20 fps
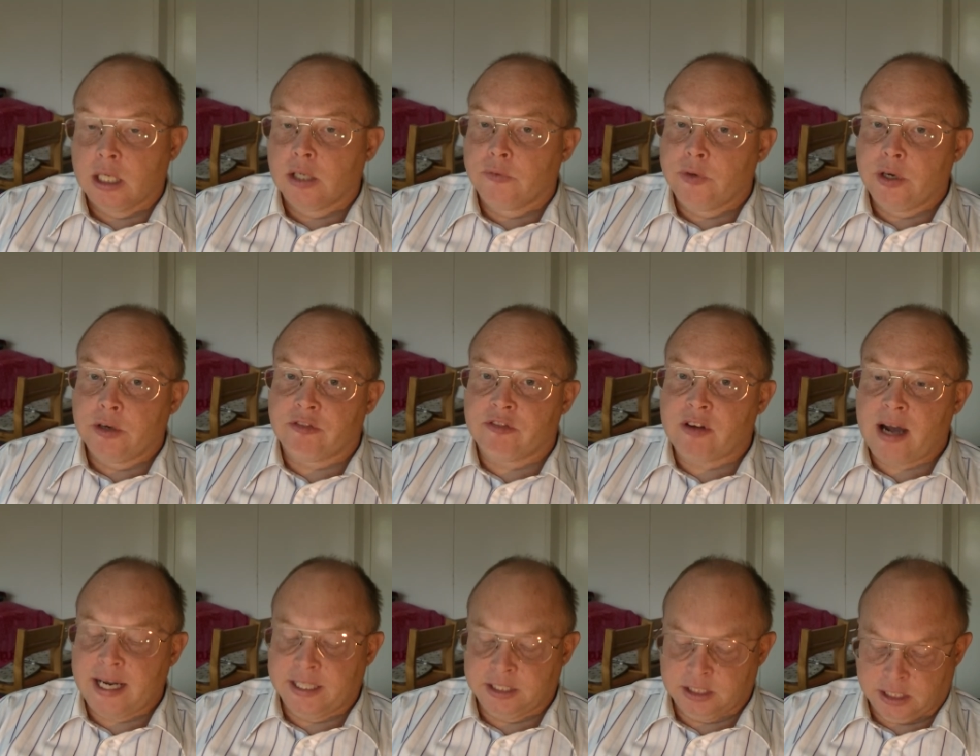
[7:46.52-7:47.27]
were
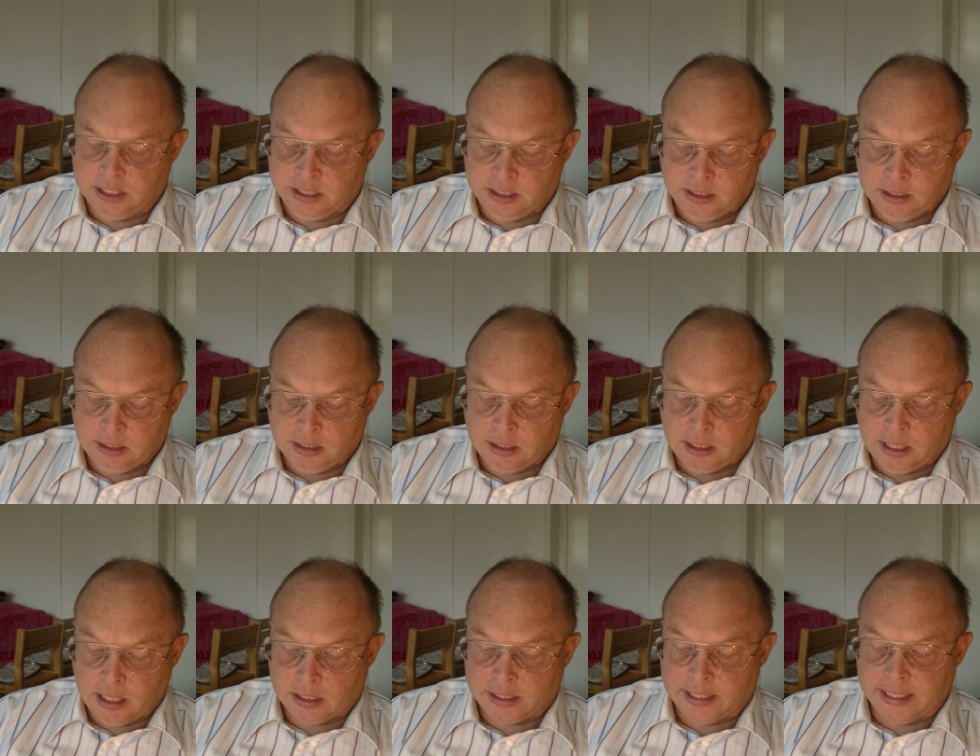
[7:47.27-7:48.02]
fighting
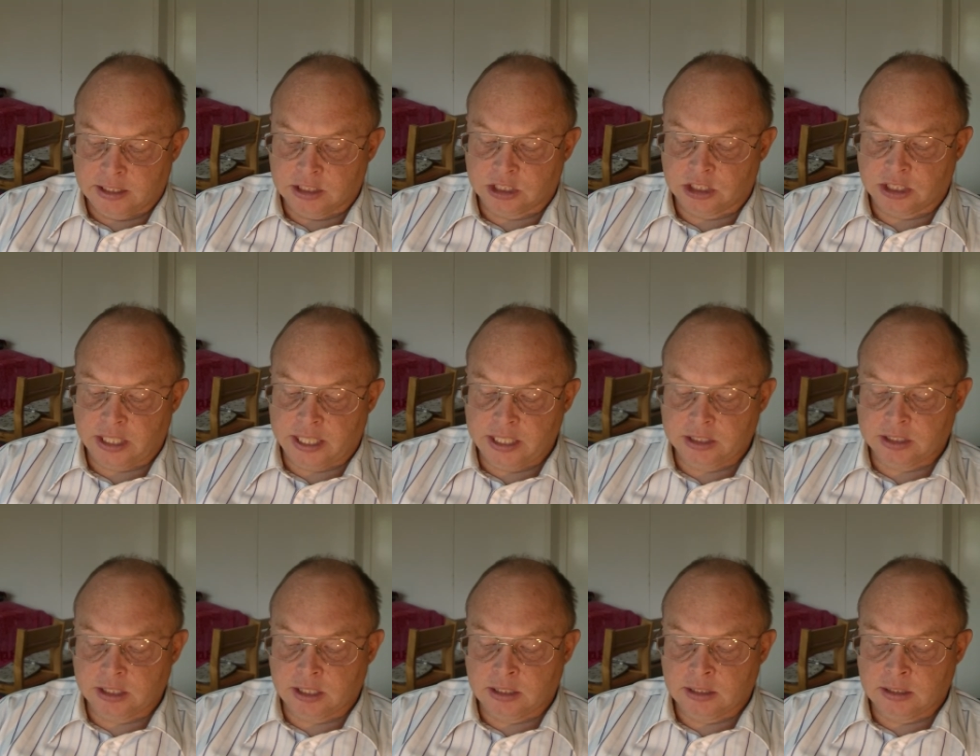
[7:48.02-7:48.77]
against
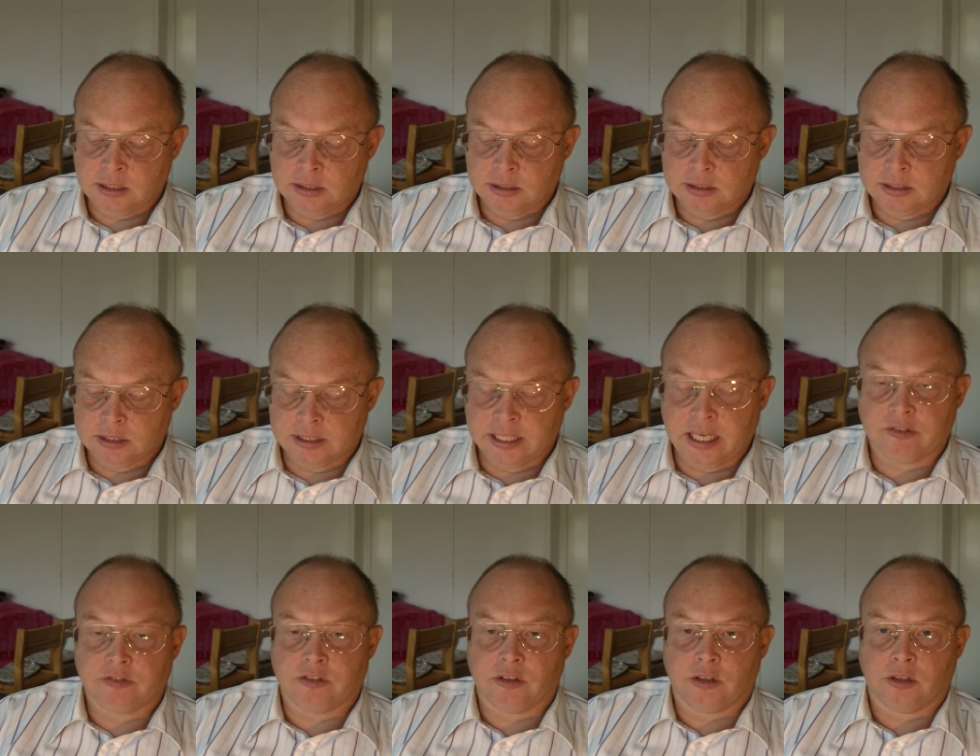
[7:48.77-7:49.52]
Satan the
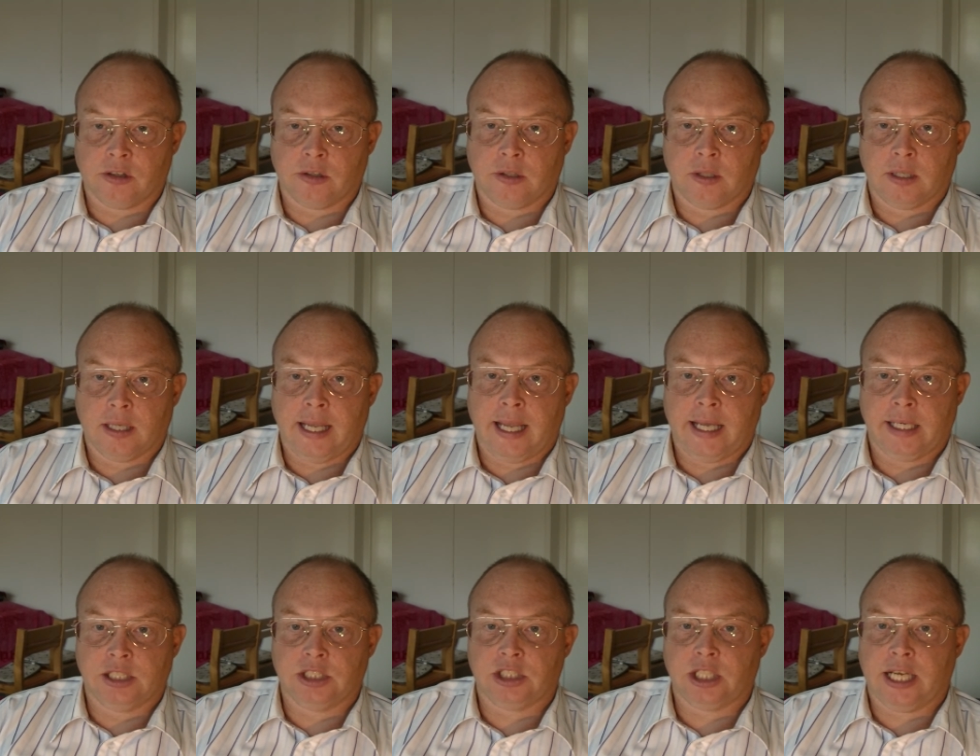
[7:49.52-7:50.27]
devil
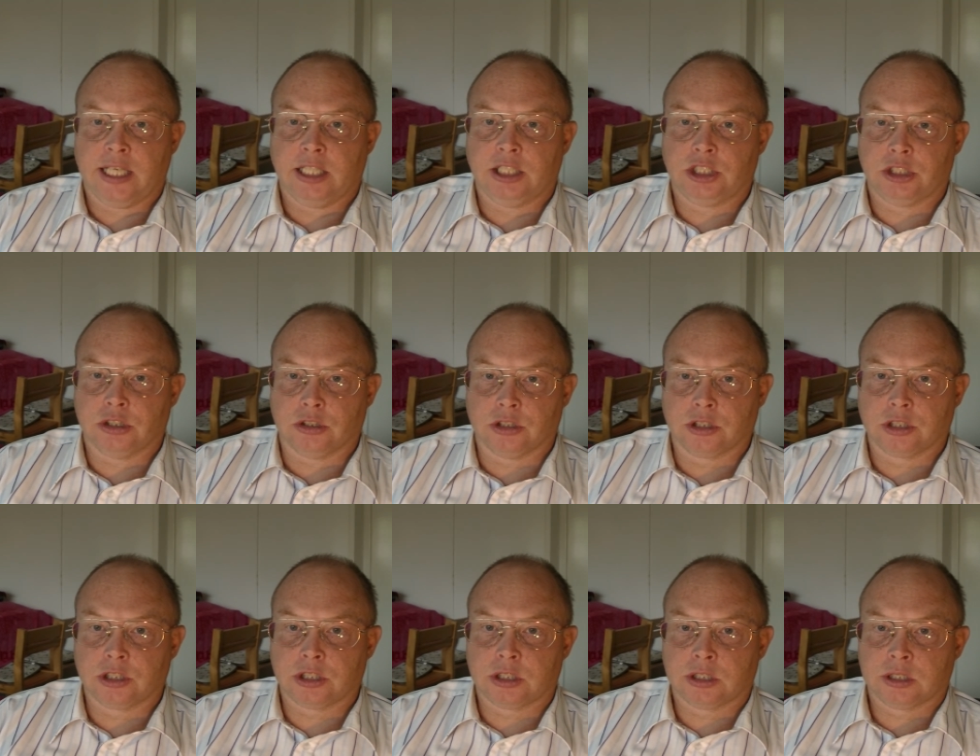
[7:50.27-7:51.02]
and his
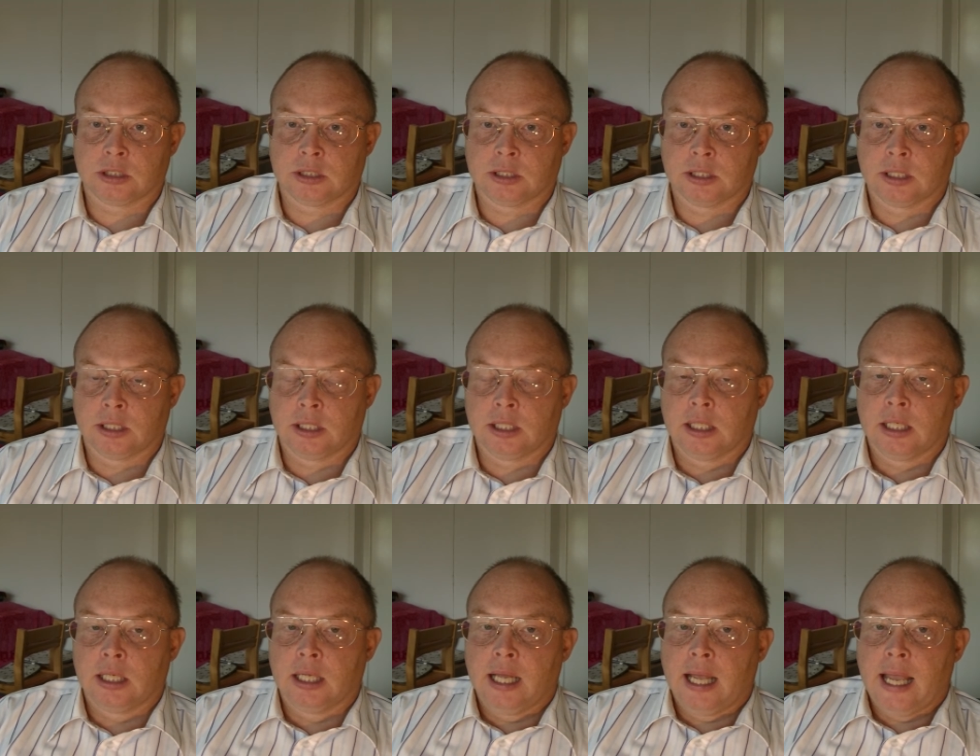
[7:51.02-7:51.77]
angels.
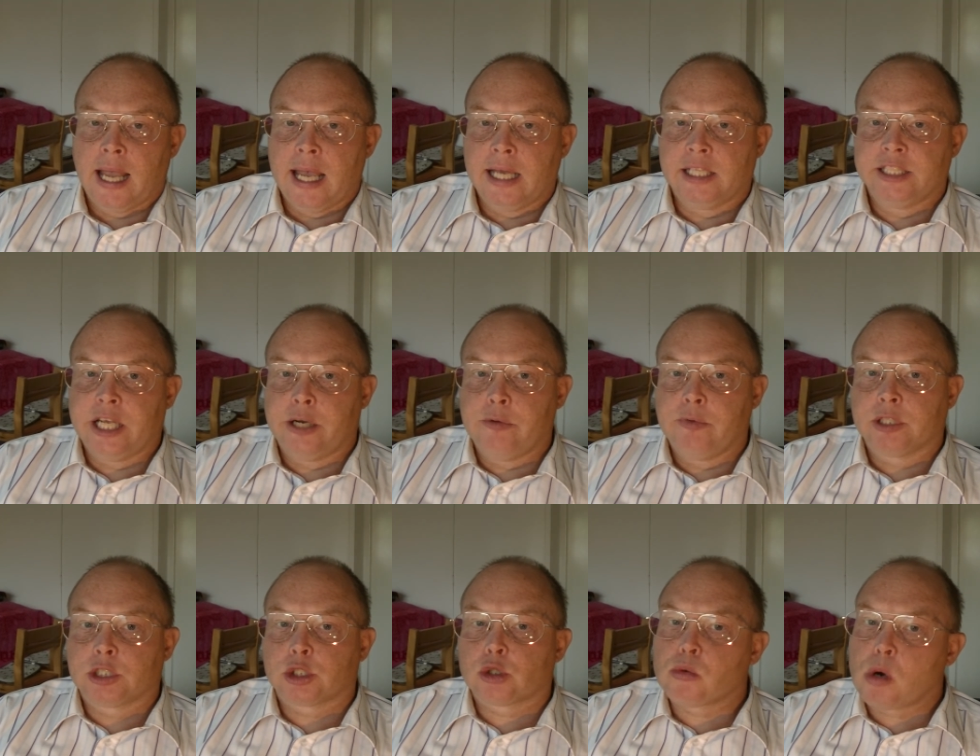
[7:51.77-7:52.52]
And they
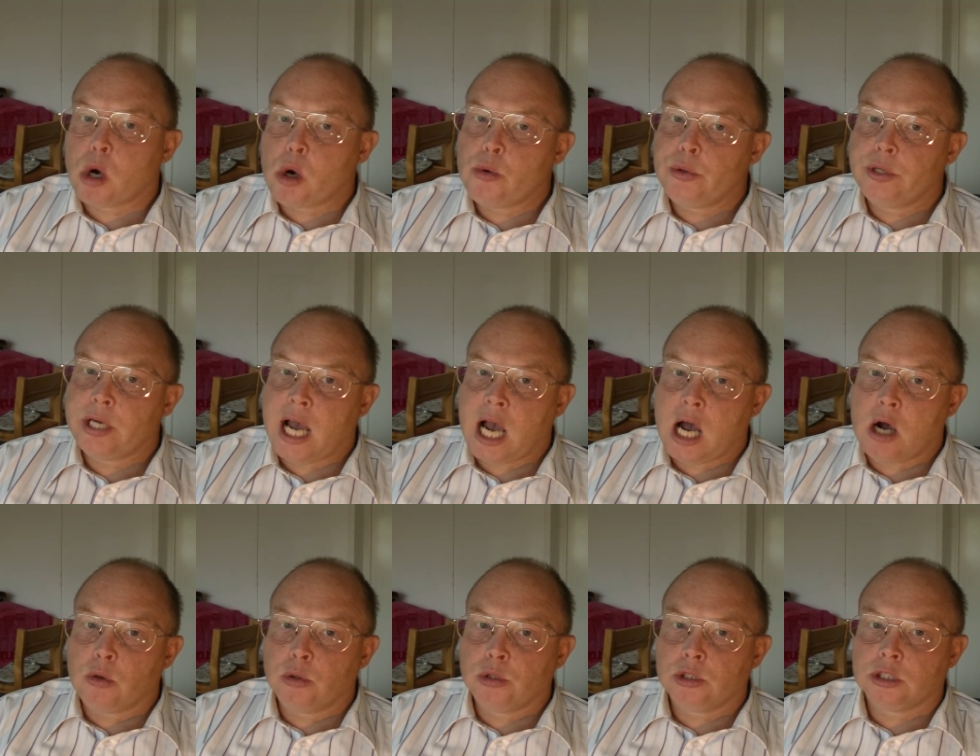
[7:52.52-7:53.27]
were thrown
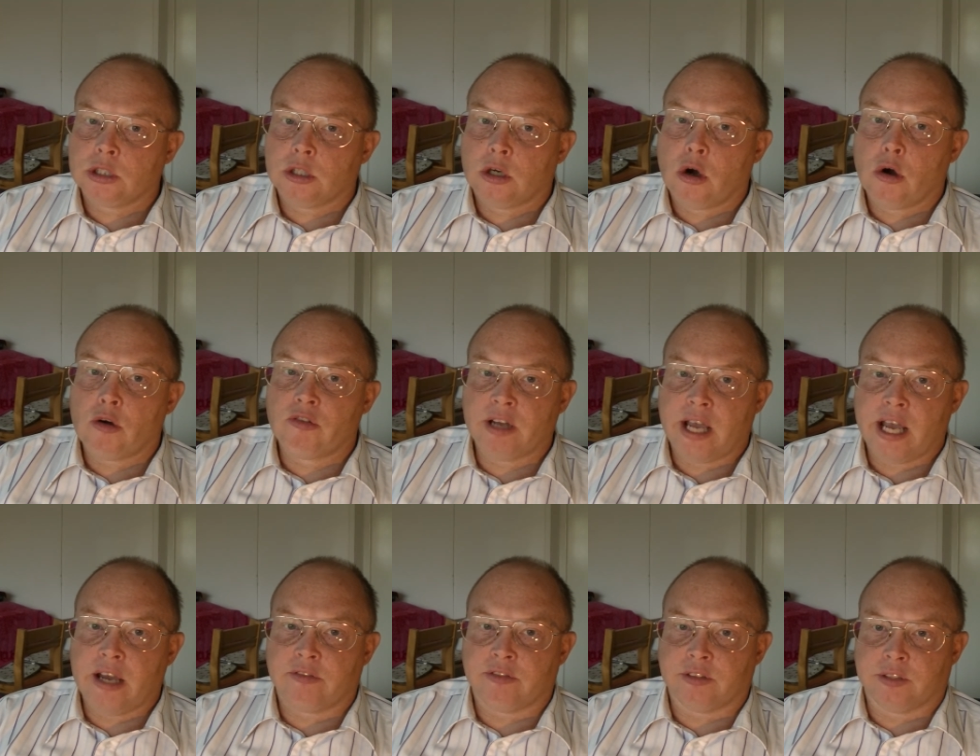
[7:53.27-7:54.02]
out of
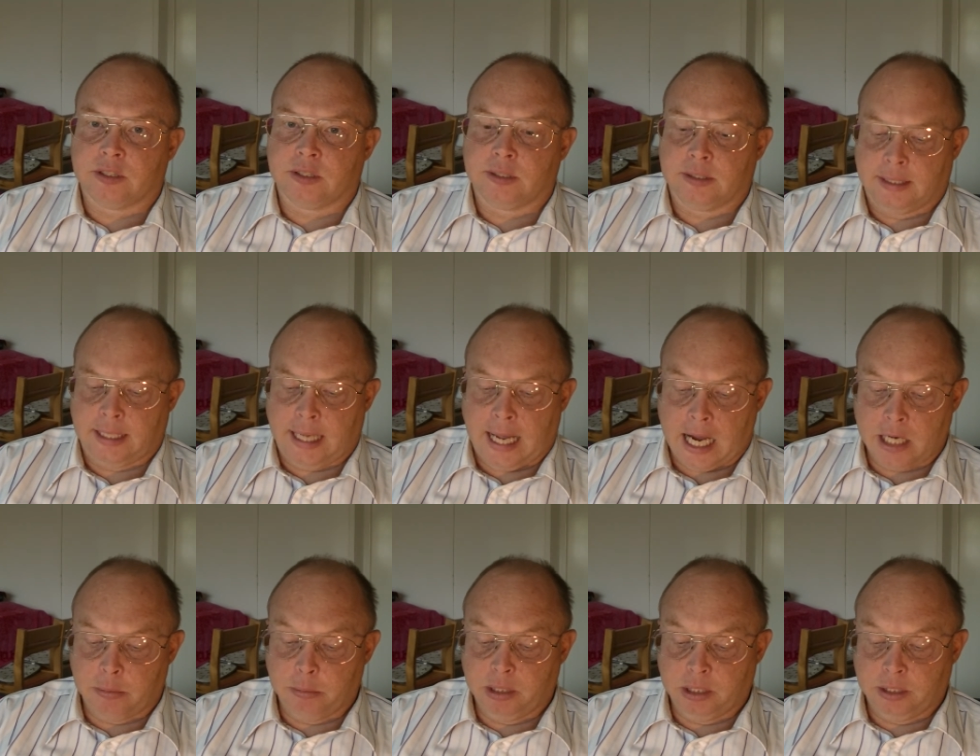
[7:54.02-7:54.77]
heaven,
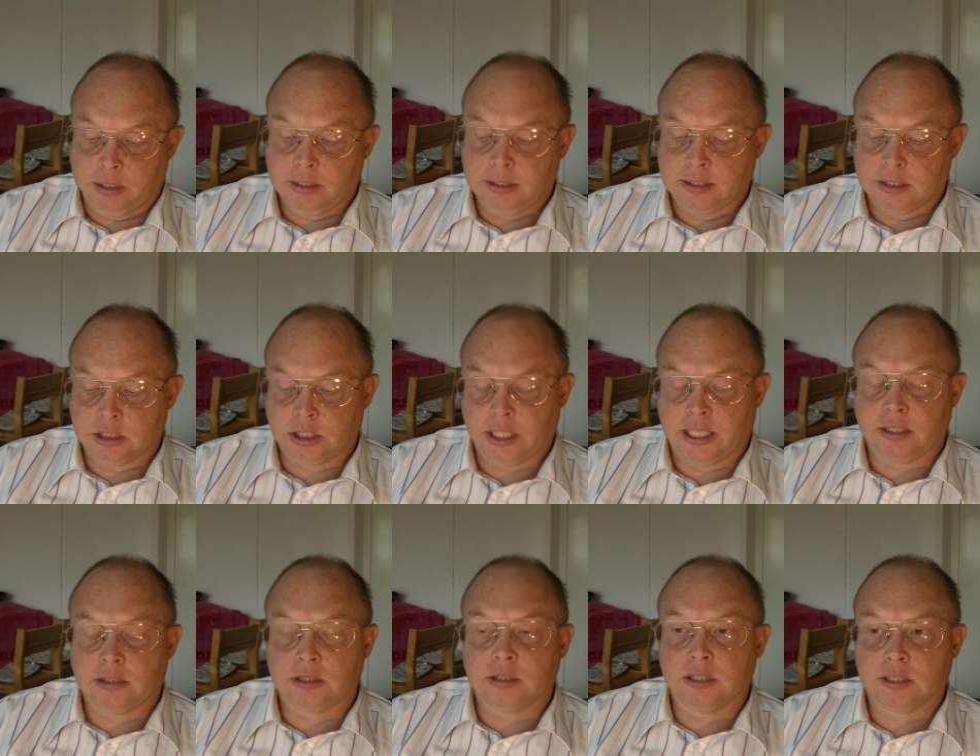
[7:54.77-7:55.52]
I mean
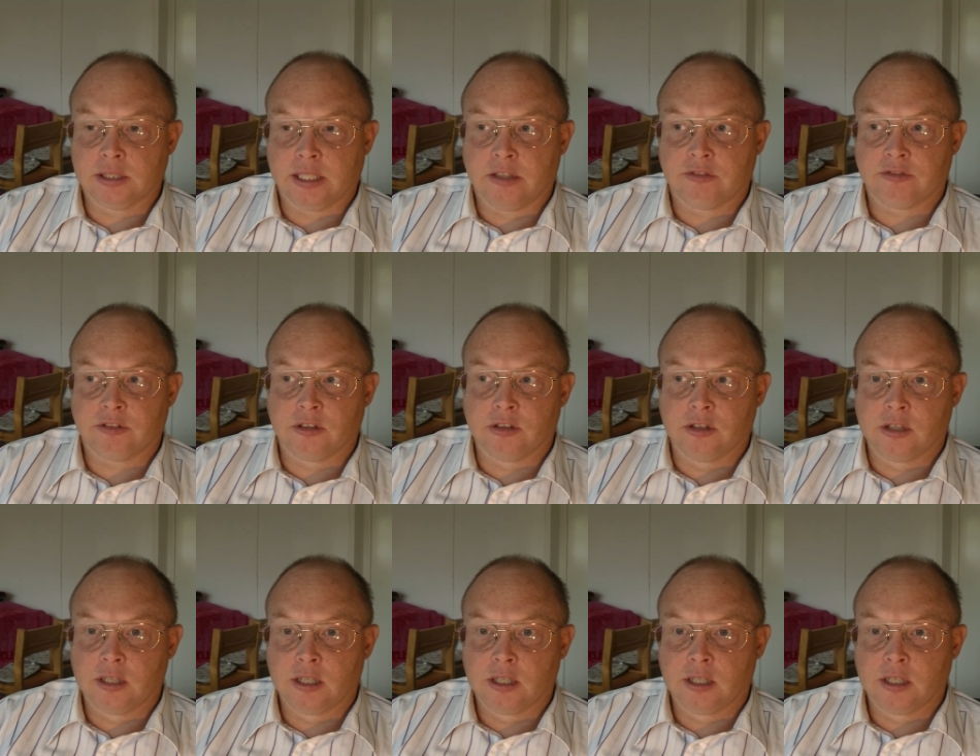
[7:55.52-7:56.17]
Satan the devil